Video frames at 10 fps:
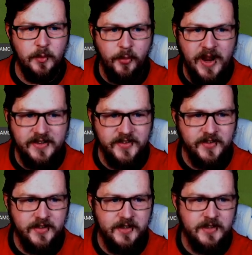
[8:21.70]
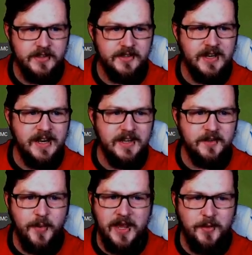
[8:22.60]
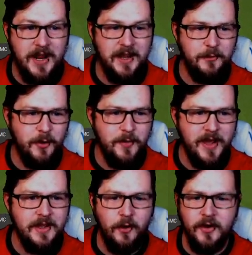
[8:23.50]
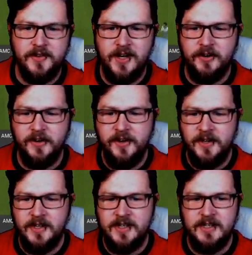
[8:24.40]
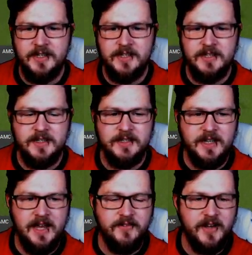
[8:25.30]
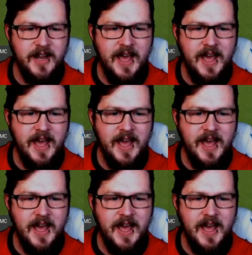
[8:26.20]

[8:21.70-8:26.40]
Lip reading: press. Delaney is back playing right back. Oh, he's cleared it. Can't find